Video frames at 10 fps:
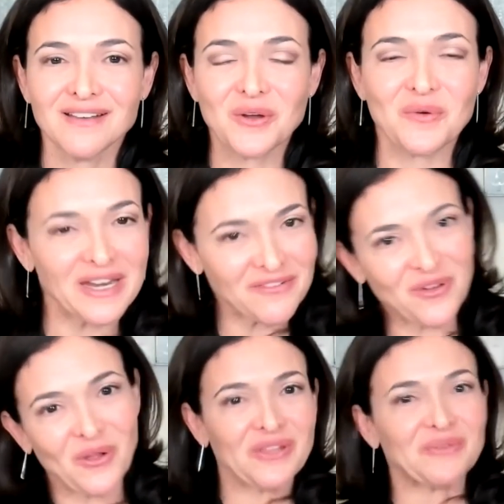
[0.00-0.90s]

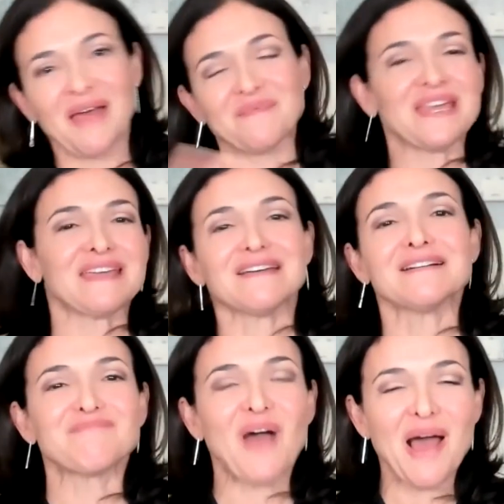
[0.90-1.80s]
grateful you let me
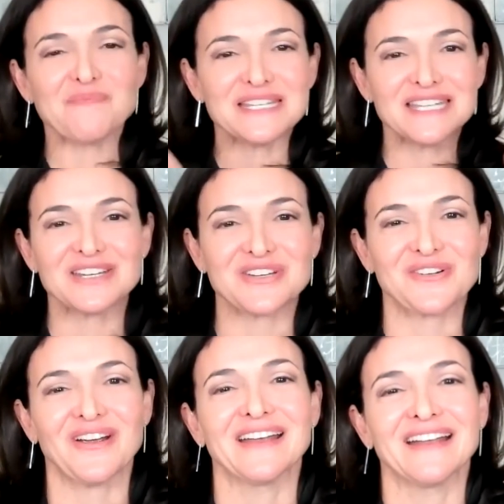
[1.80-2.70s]
pop into
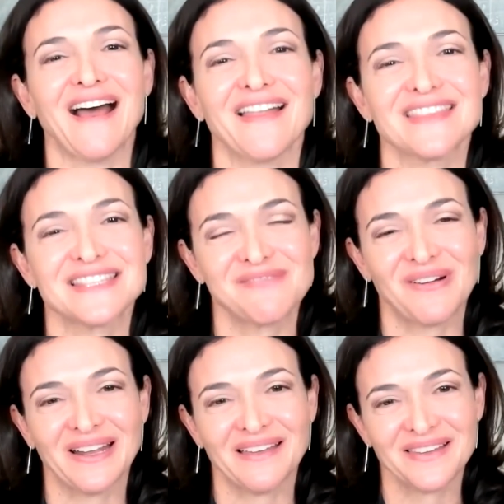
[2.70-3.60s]
Detroit this
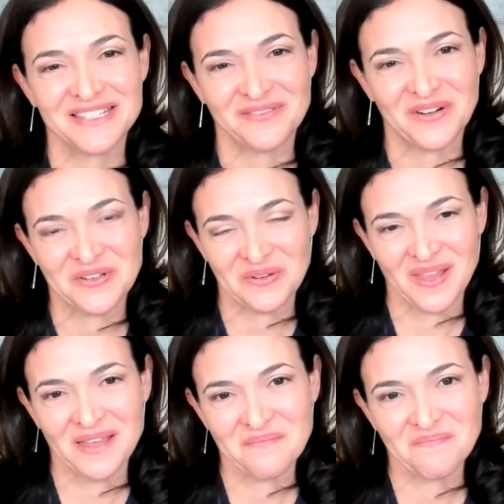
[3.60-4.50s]
morning, at least
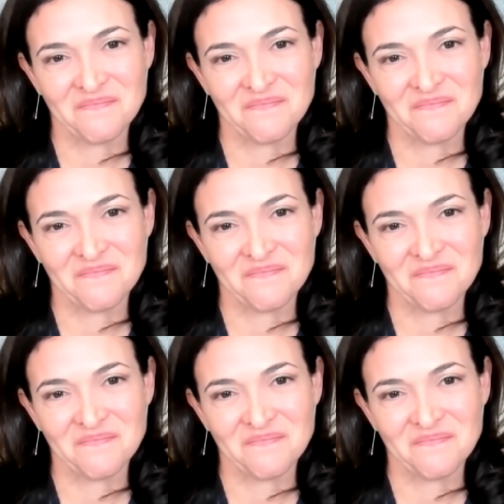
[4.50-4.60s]
virtually.